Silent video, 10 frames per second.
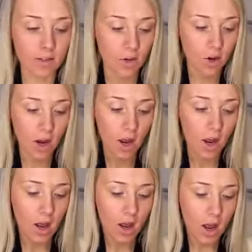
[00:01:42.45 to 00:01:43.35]
so
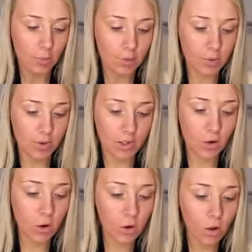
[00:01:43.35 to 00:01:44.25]
I'm going to put this
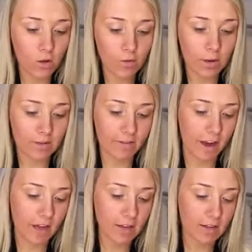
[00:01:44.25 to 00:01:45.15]
all over my
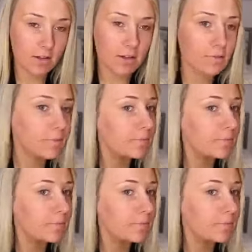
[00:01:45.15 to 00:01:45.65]
face.